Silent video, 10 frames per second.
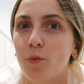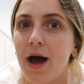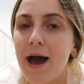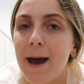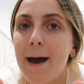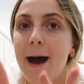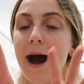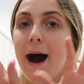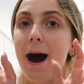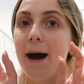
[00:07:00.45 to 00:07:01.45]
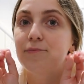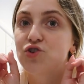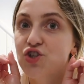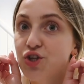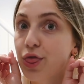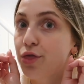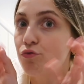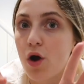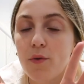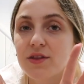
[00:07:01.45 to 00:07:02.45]
where I'm just
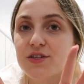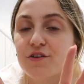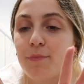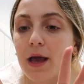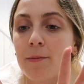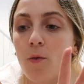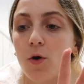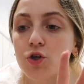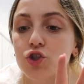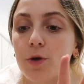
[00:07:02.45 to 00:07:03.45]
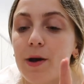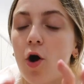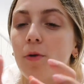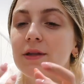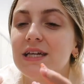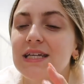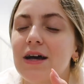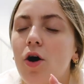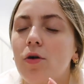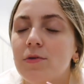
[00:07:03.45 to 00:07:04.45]
throwing the stuff back in my wardrobe. It
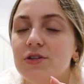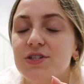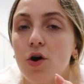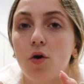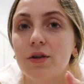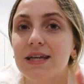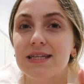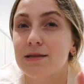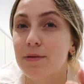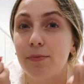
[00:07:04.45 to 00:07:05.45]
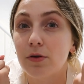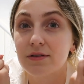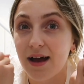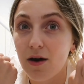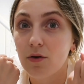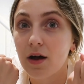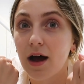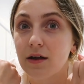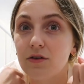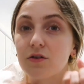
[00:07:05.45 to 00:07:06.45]
almost all needs to be pulled out
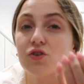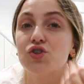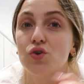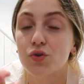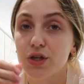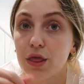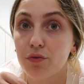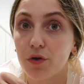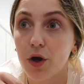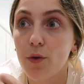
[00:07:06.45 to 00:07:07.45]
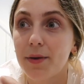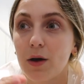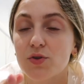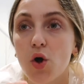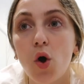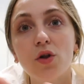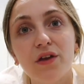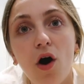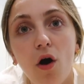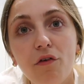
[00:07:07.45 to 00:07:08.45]
and sorted through, but I was
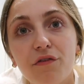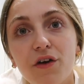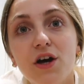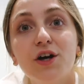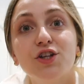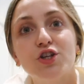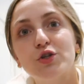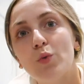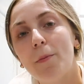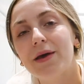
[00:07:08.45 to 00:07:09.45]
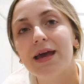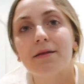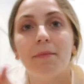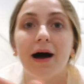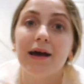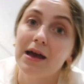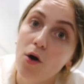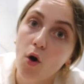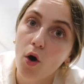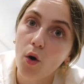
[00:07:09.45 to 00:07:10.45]
holding off to swapping in my
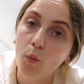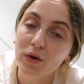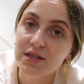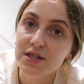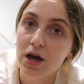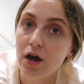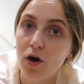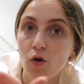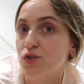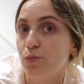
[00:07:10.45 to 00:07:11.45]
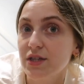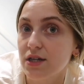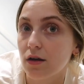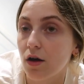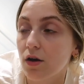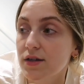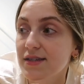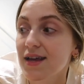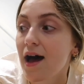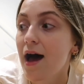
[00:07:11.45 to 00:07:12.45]
autumn winter clothes,